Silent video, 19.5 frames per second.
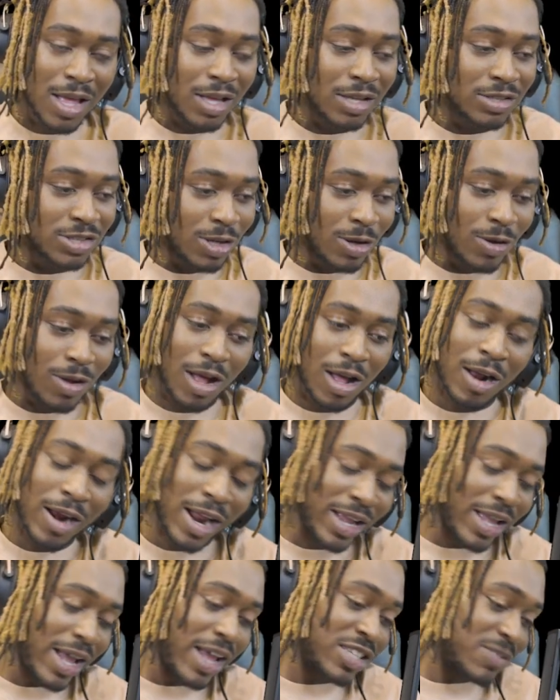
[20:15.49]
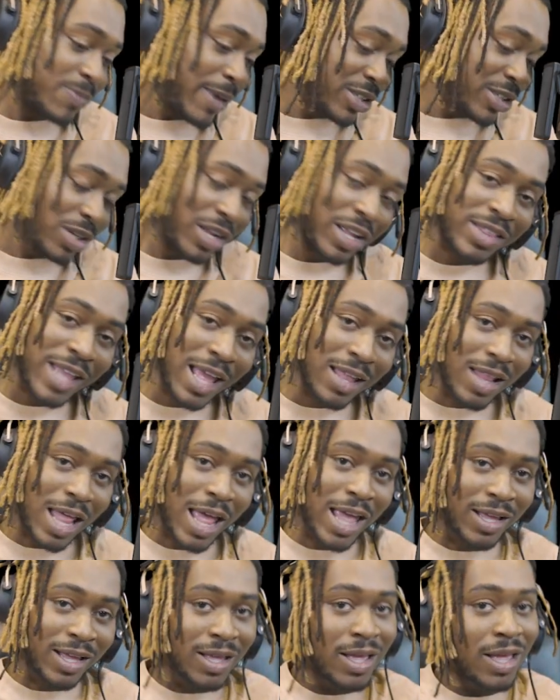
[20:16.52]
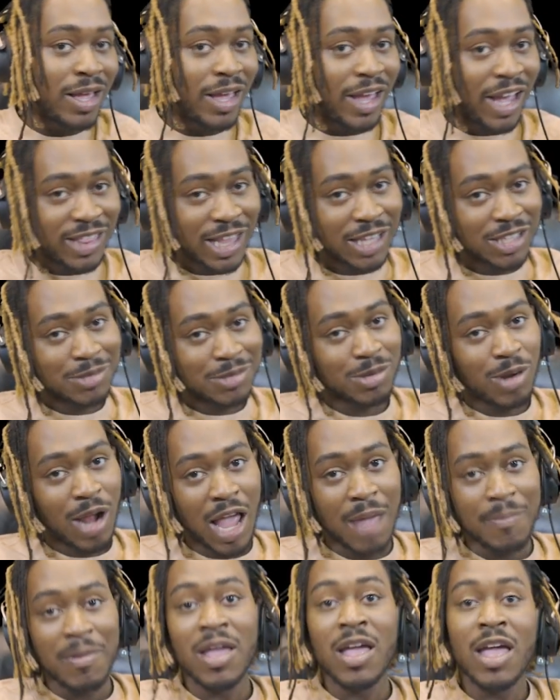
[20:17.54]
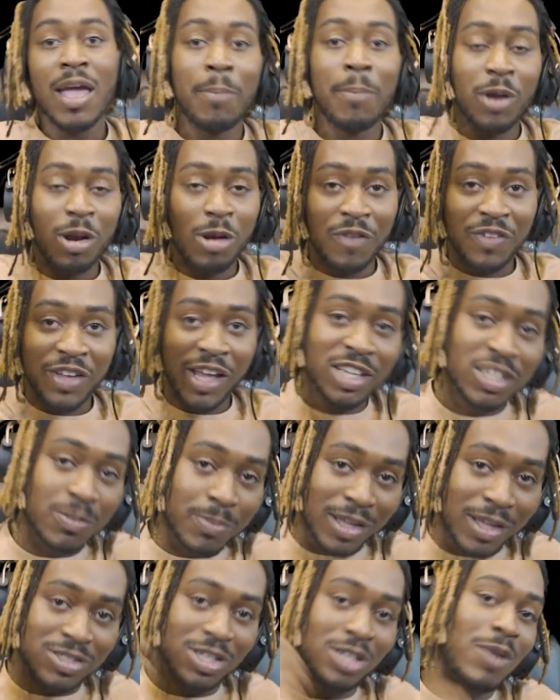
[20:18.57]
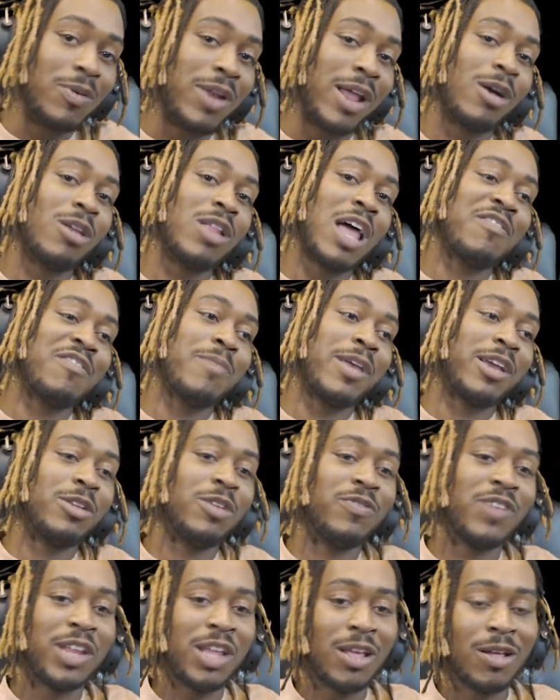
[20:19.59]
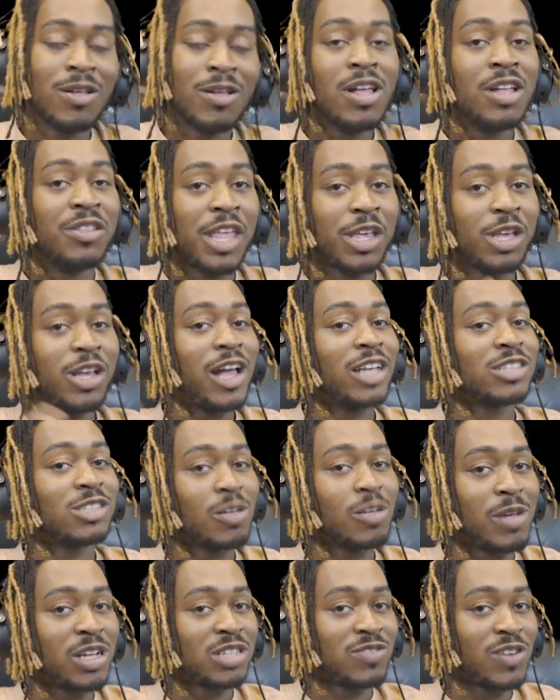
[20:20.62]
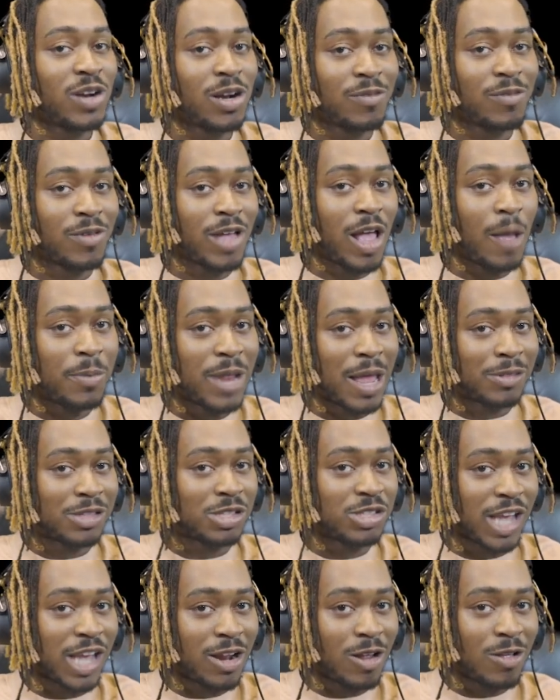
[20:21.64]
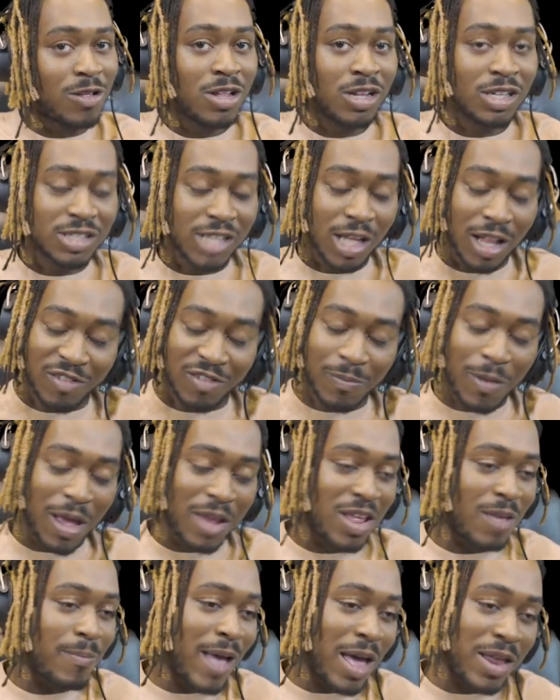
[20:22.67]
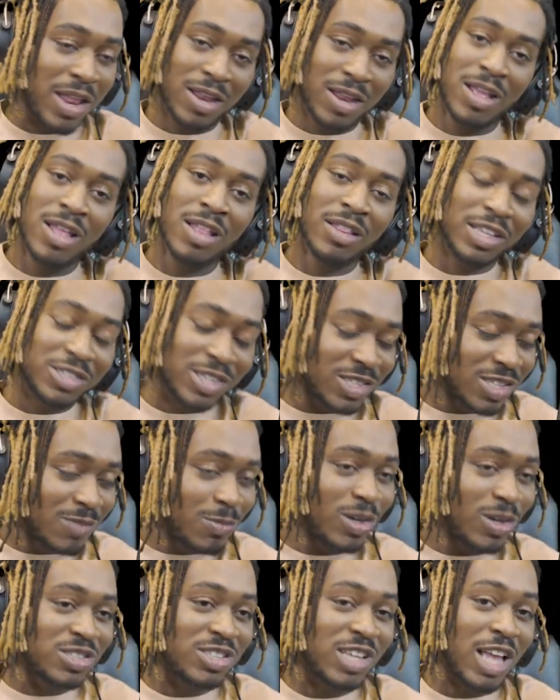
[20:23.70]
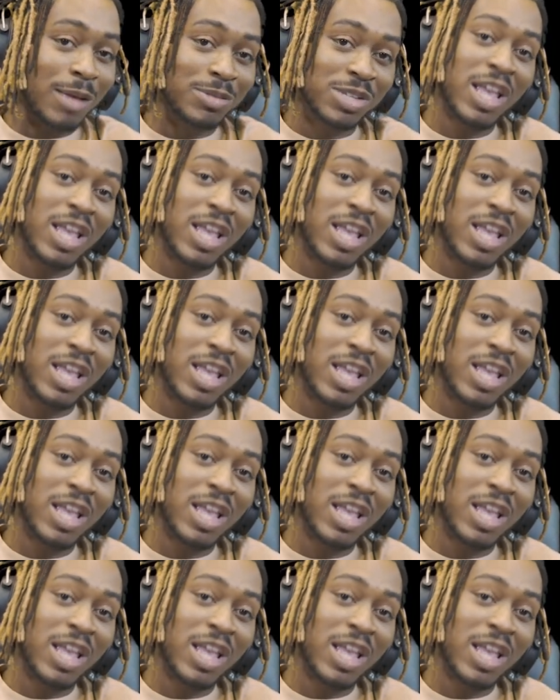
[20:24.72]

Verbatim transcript: So, all right, guys, make sure to hit that like hit that subscribe and put a notification bell so you know when I go live or make a new video. Thank you guys so much for helping out the channel. Tell everybody about it. Let's get some more subs.